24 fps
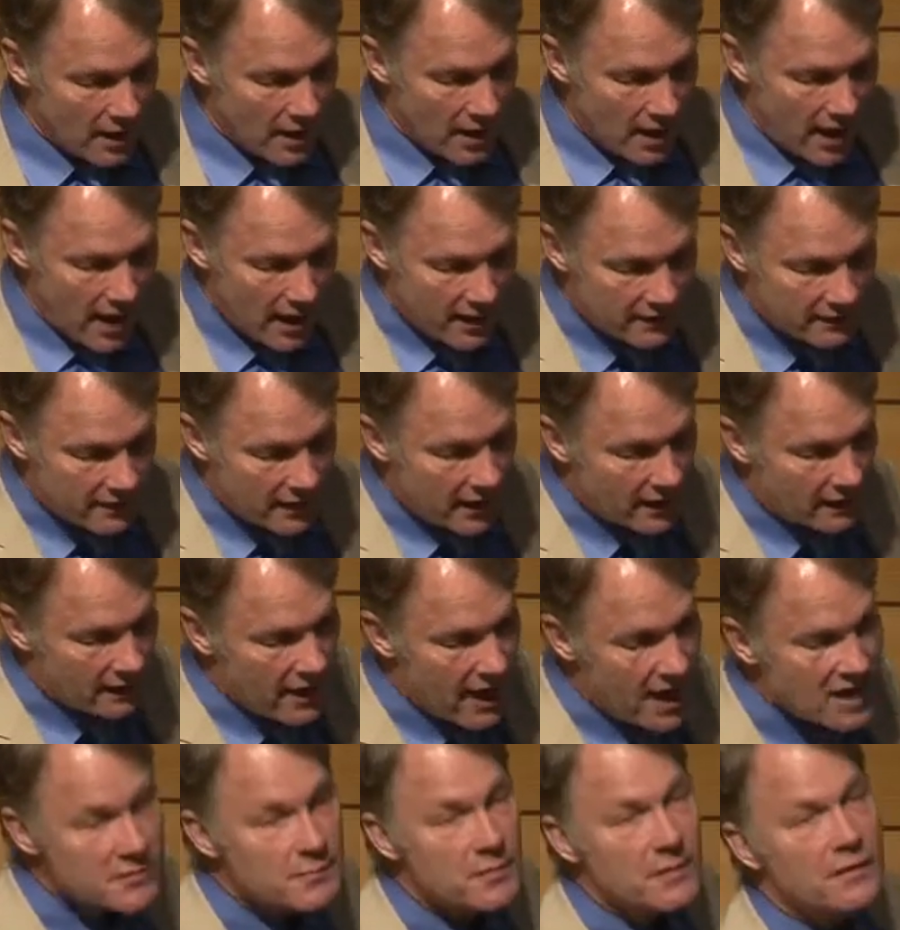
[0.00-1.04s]
And
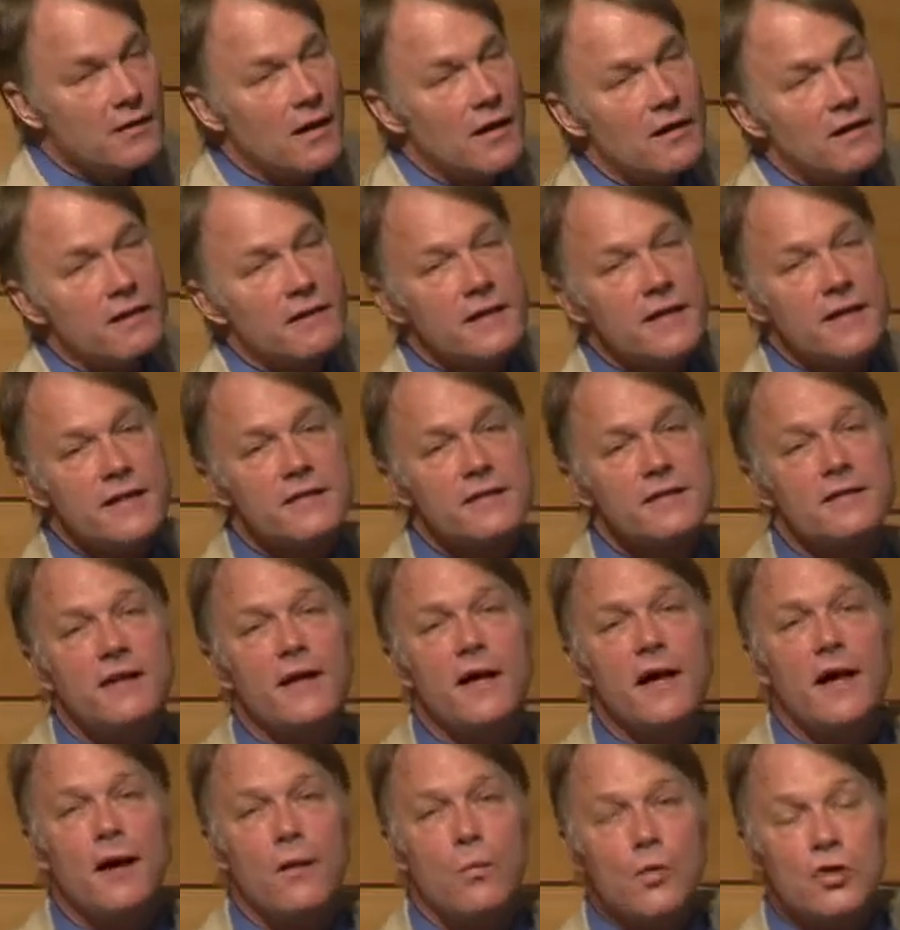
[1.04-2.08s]
last but not least,
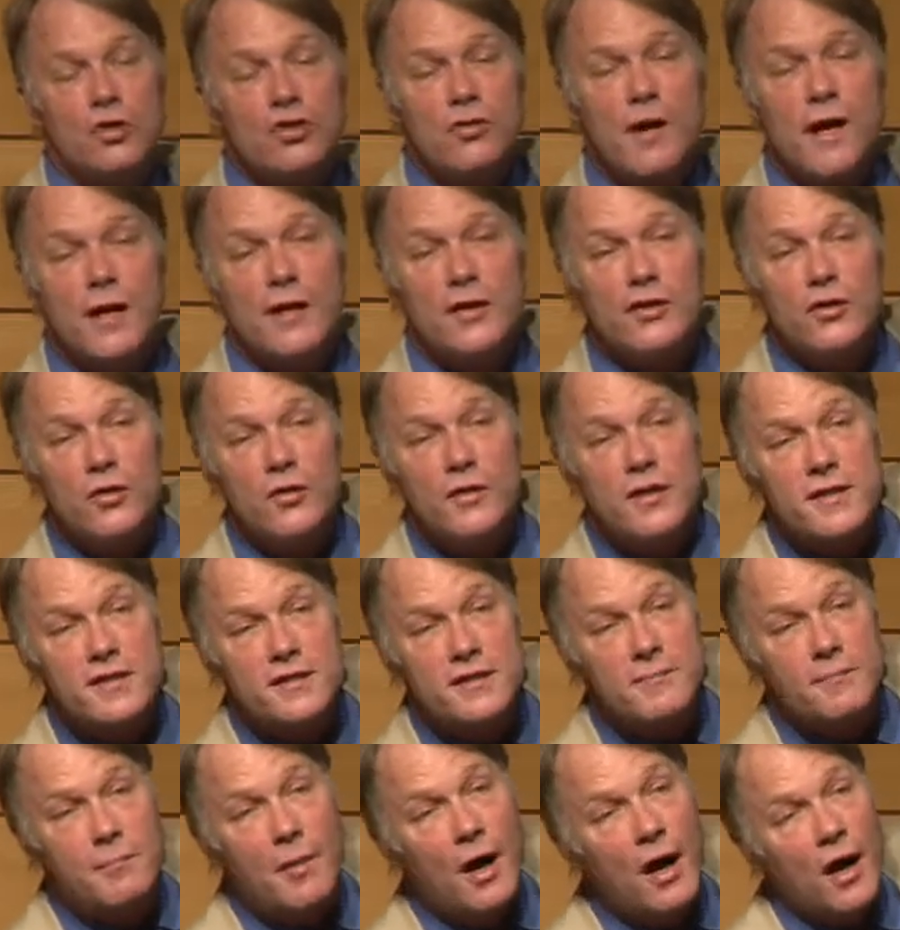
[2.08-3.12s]
we're trying to do this
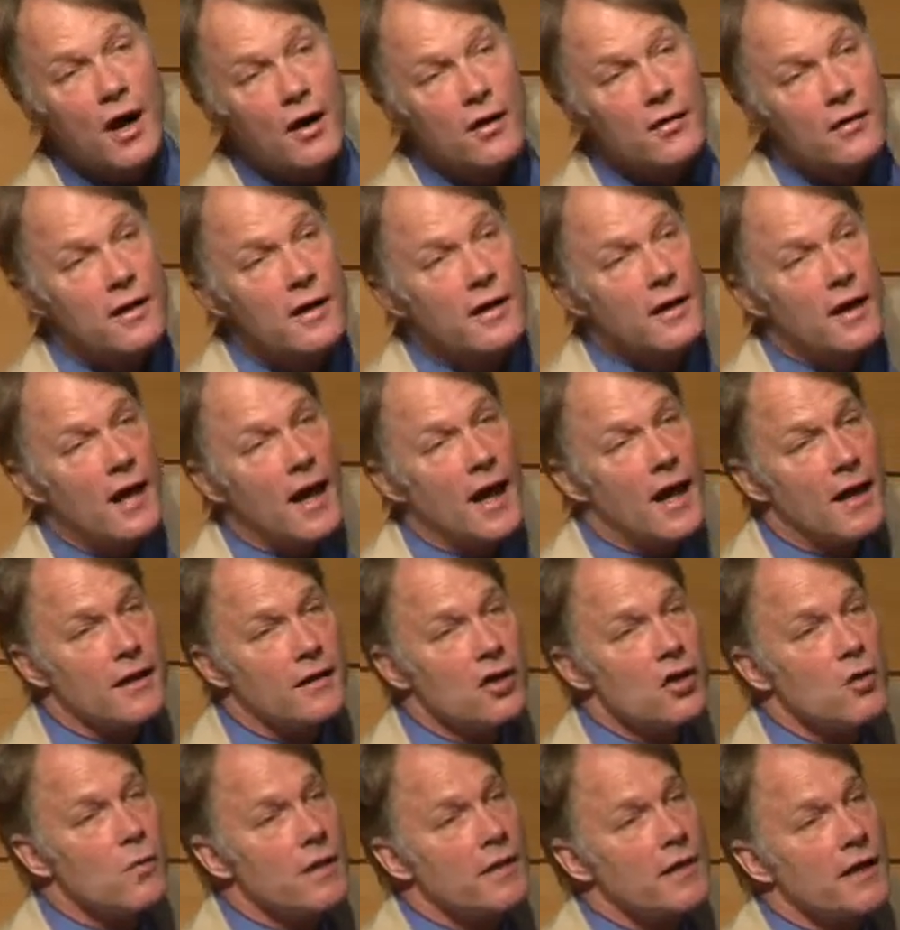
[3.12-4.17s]
in part at
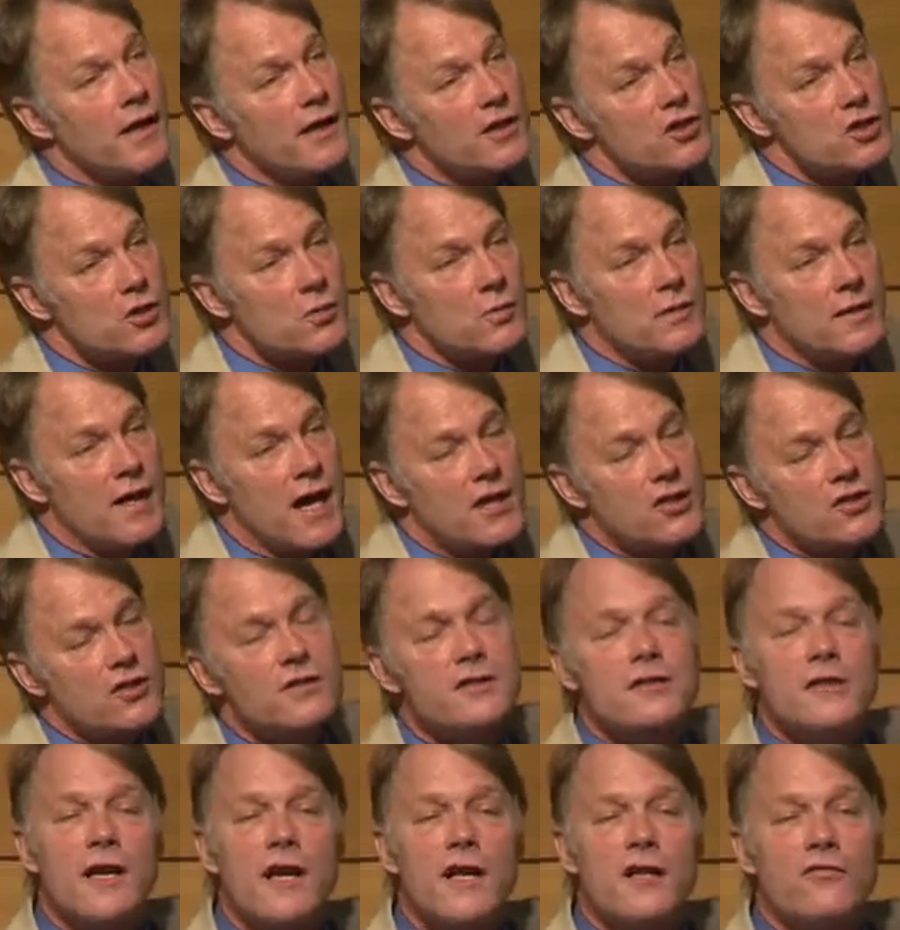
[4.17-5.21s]
UNH through a National
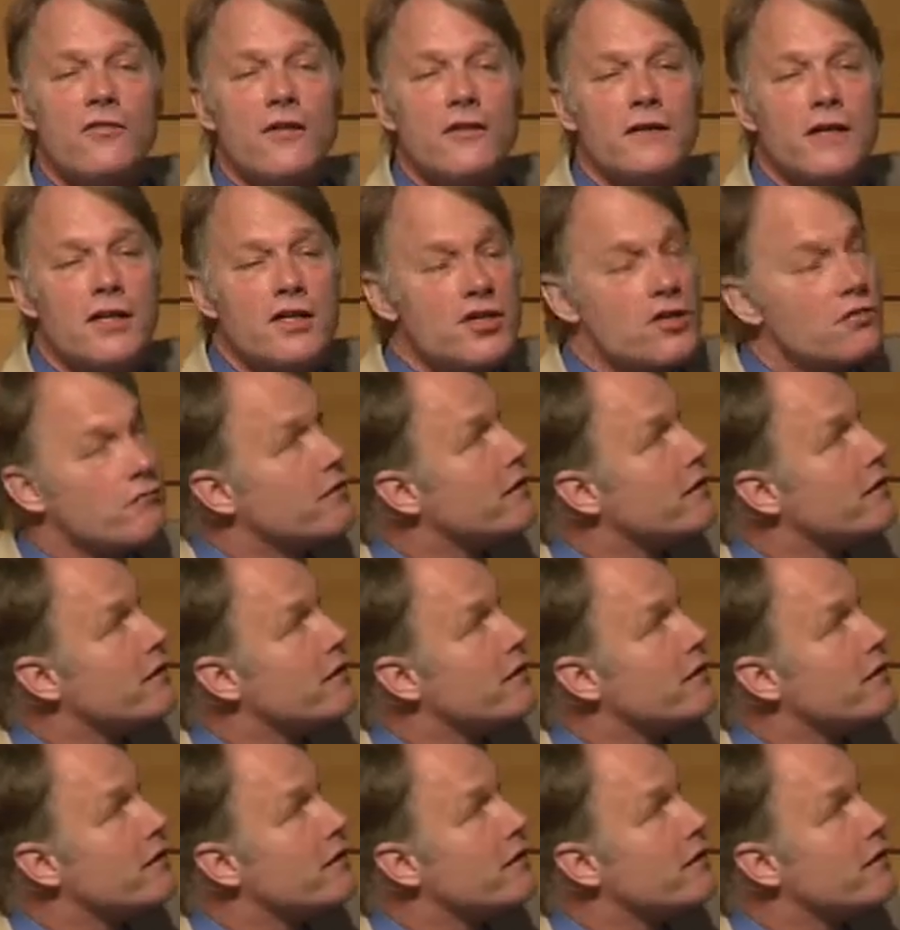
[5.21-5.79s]
Science Foundation